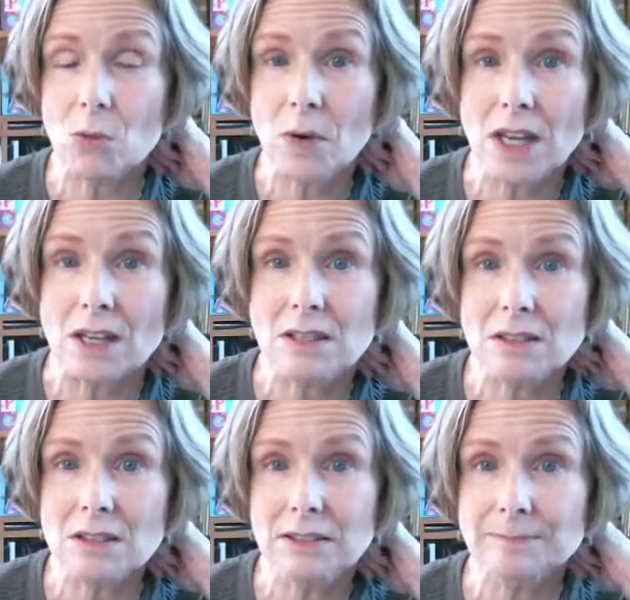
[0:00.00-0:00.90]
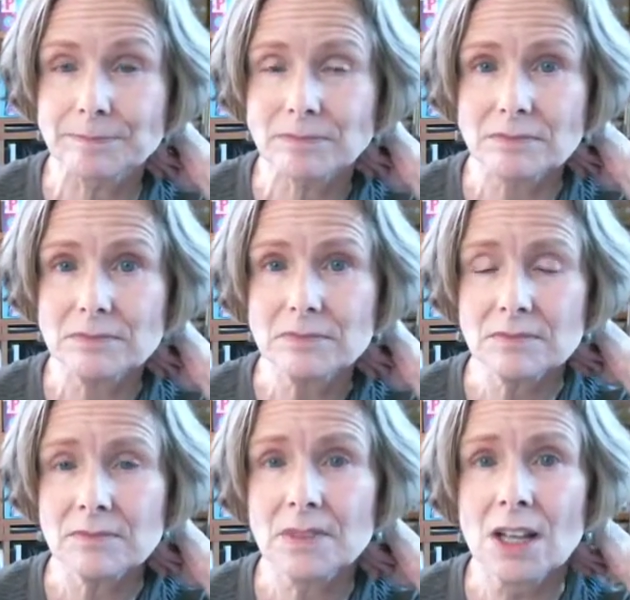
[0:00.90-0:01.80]
weeks.
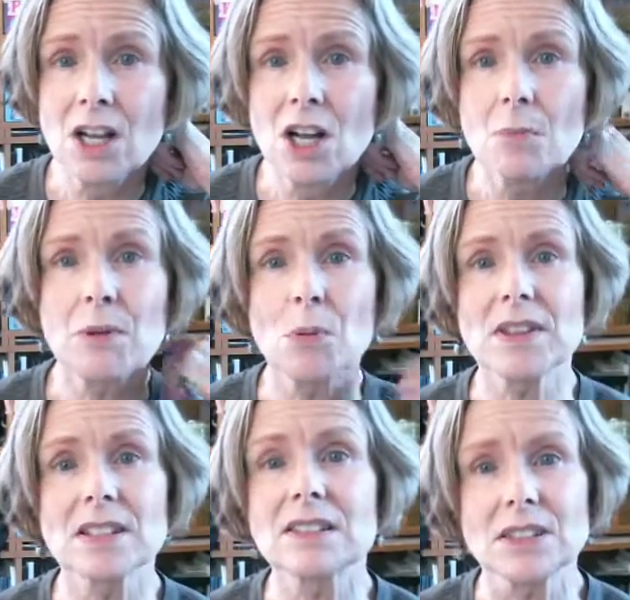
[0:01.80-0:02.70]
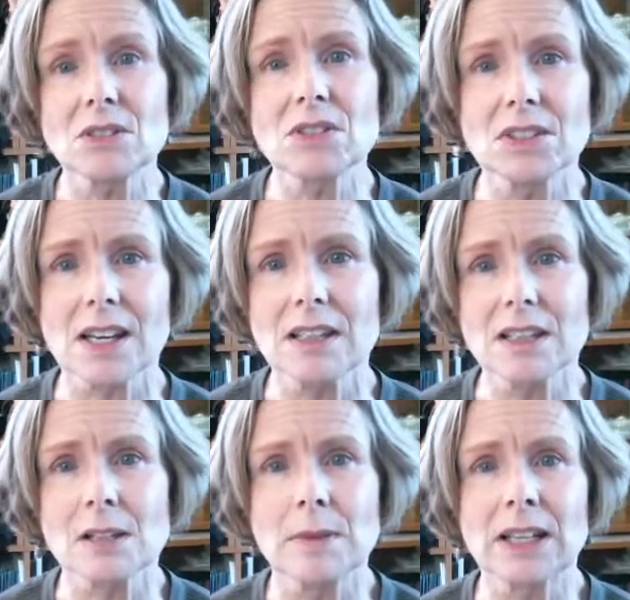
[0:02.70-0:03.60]
But with this
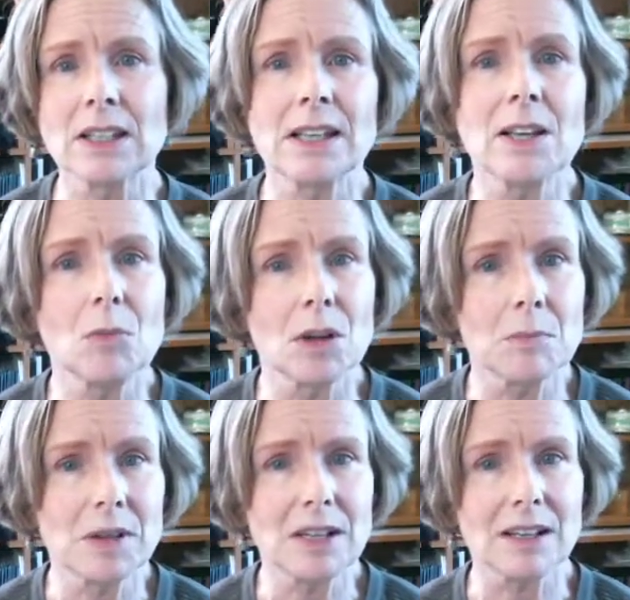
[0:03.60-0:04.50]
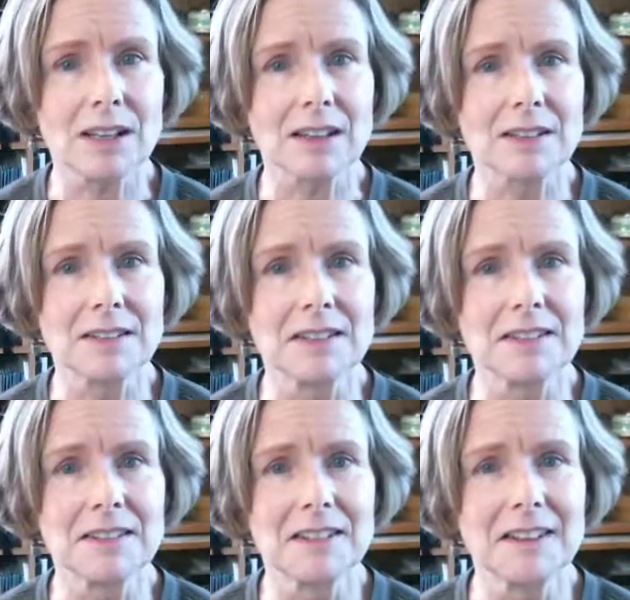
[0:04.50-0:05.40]
understanding about innate well-being
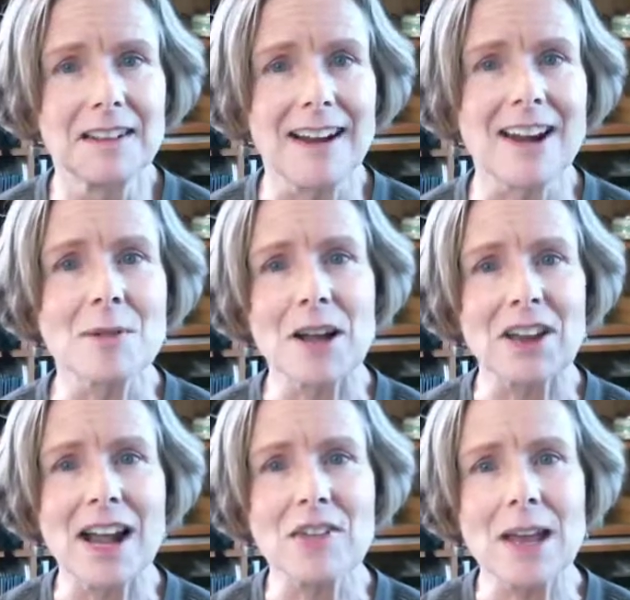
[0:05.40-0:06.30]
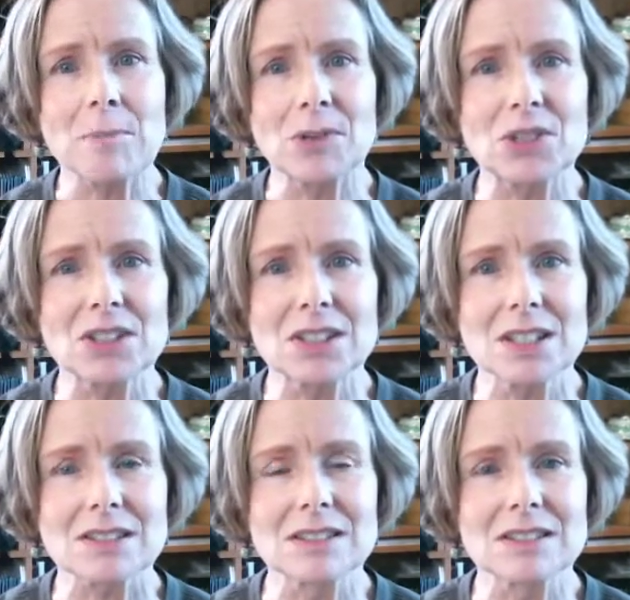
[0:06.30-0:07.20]
and about how that
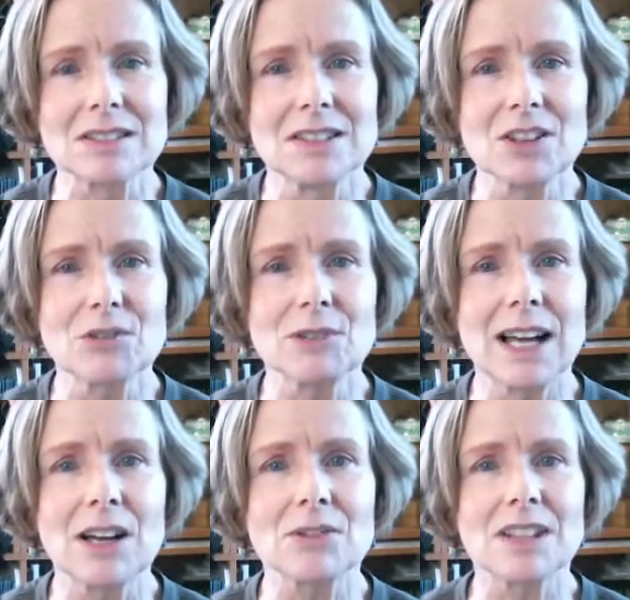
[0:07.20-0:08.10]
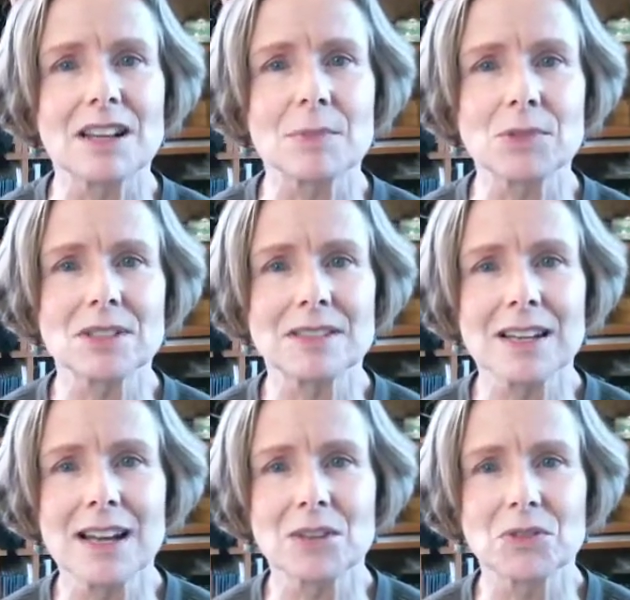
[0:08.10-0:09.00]
persists throughout the ups and
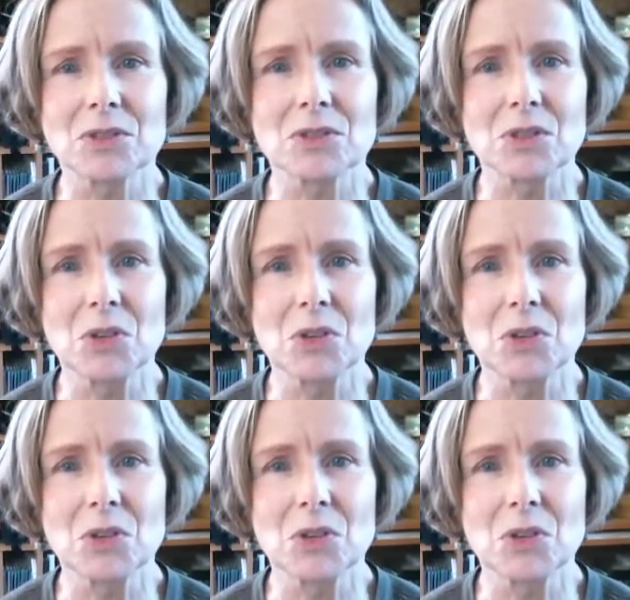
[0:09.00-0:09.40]
downs,